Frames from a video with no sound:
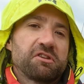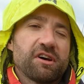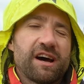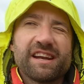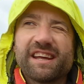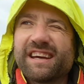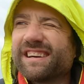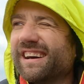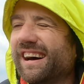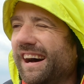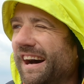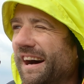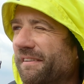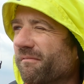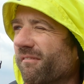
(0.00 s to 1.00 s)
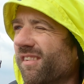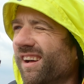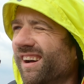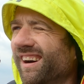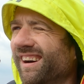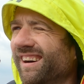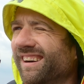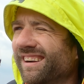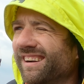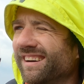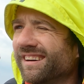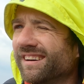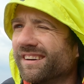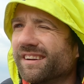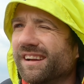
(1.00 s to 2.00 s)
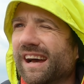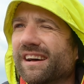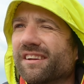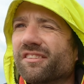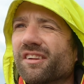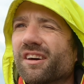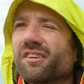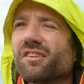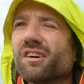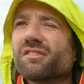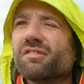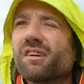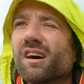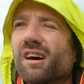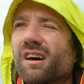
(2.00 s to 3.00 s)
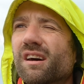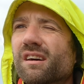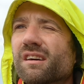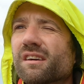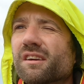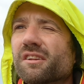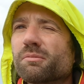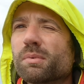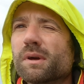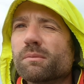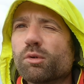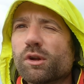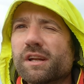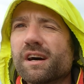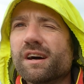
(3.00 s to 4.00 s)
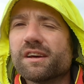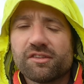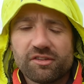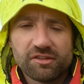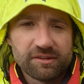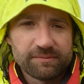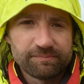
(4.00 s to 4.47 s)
Exciting. Yeah, so far it's been pretty nice.